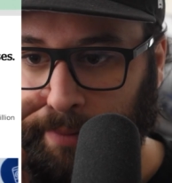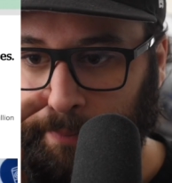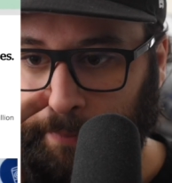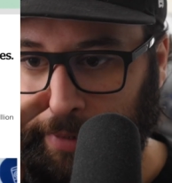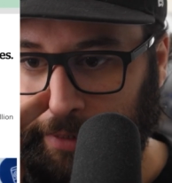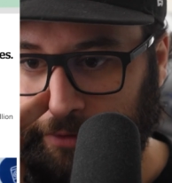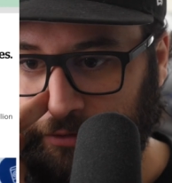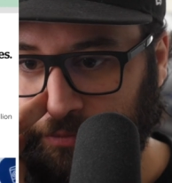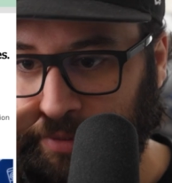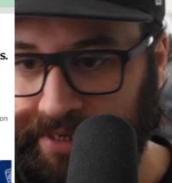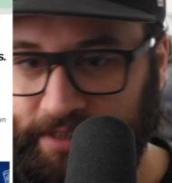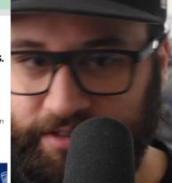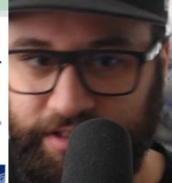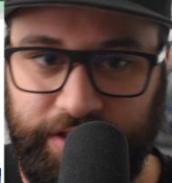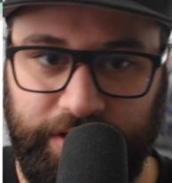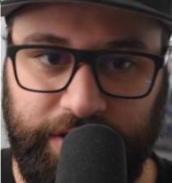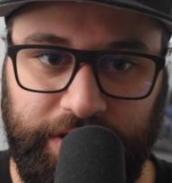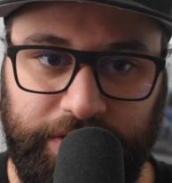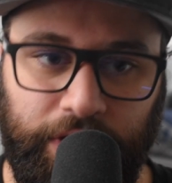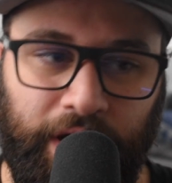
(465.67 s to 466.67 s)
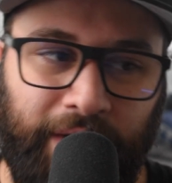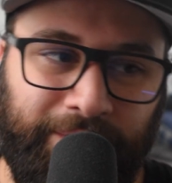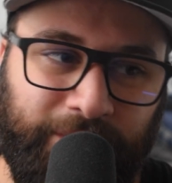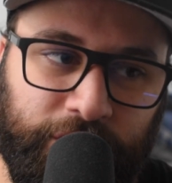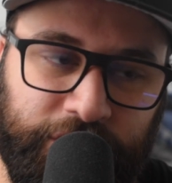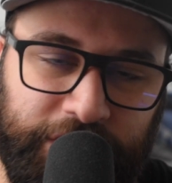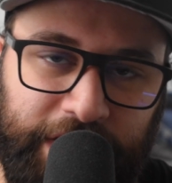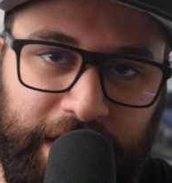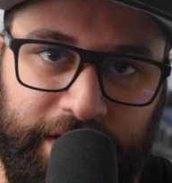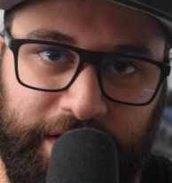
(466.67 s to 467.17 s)
Um, it's basically
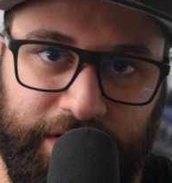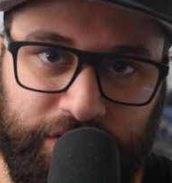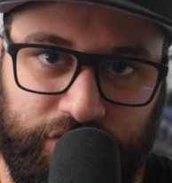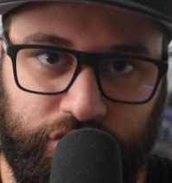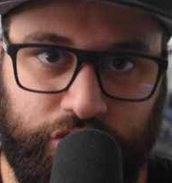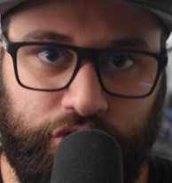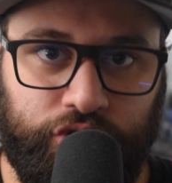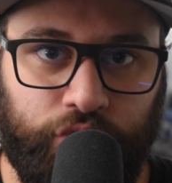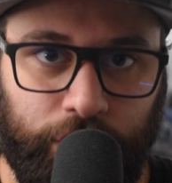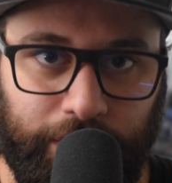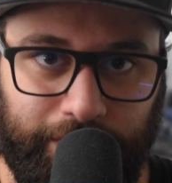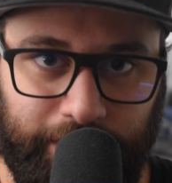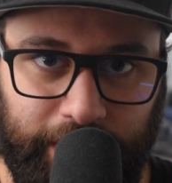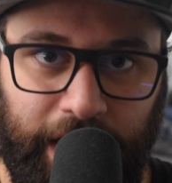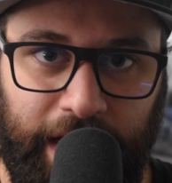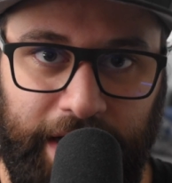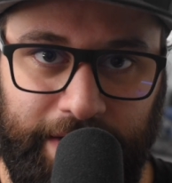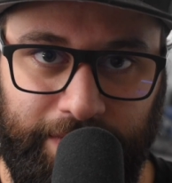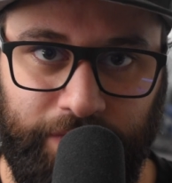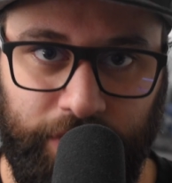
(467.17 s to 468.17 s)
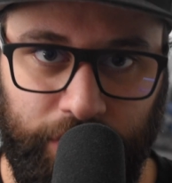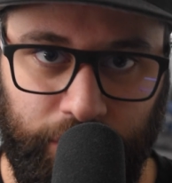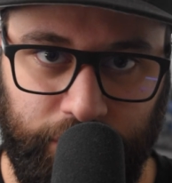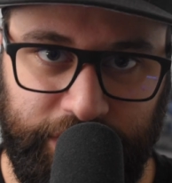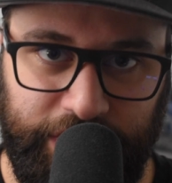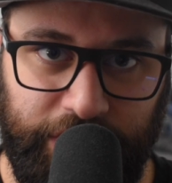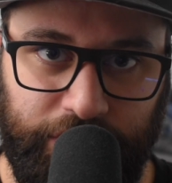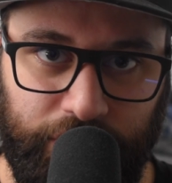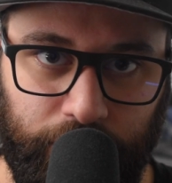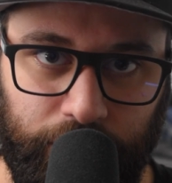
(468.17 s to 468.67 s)
obfuscating is just short of lying
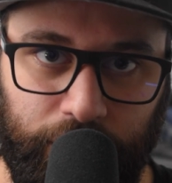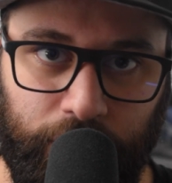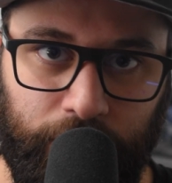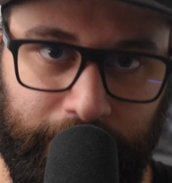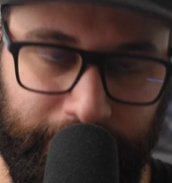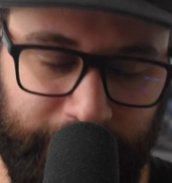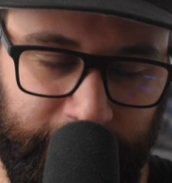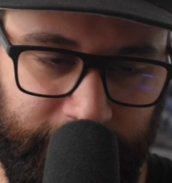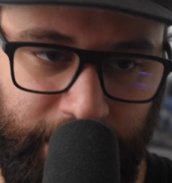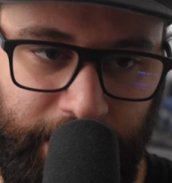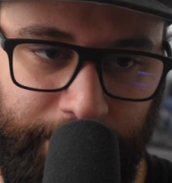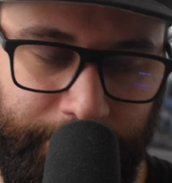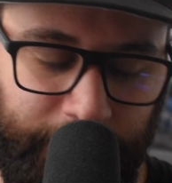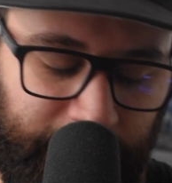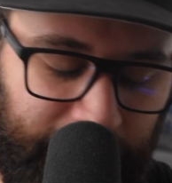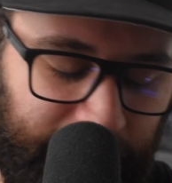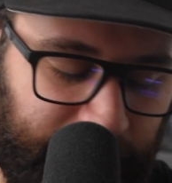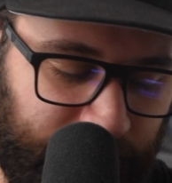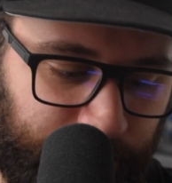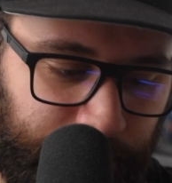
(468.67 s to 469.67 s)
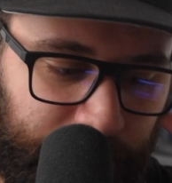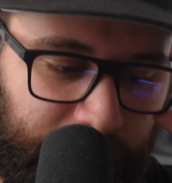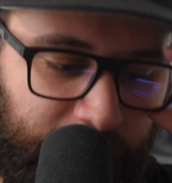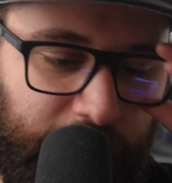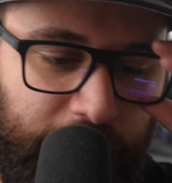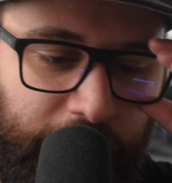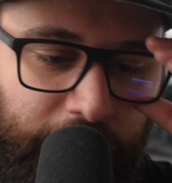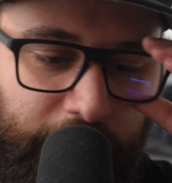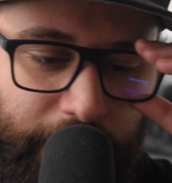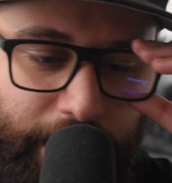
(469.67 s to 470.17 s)
for those that don't know off the top of your
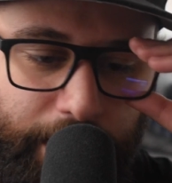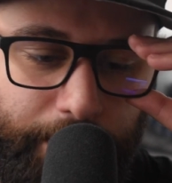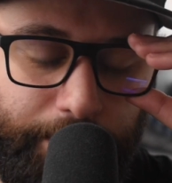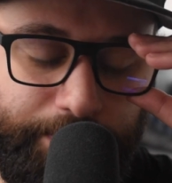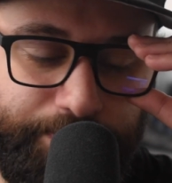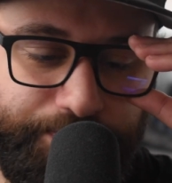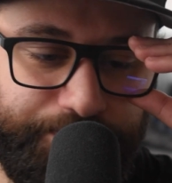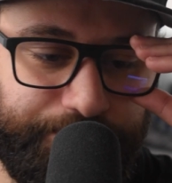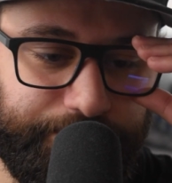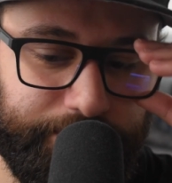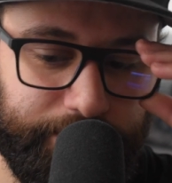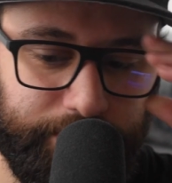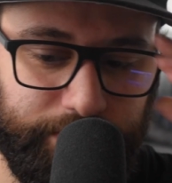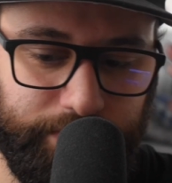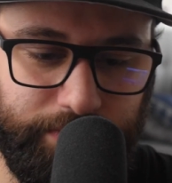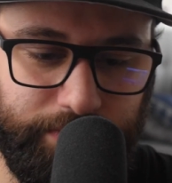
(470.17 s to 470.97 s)
heads. But um,